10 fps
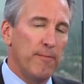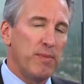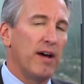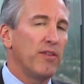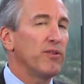
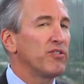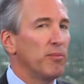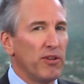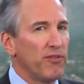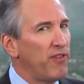Now, there are
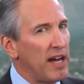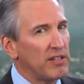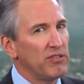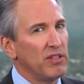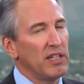some other
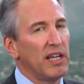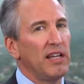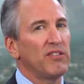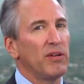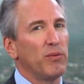factors in the
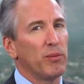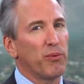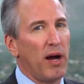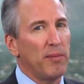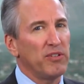case that weren't
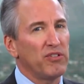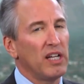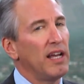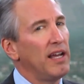promising,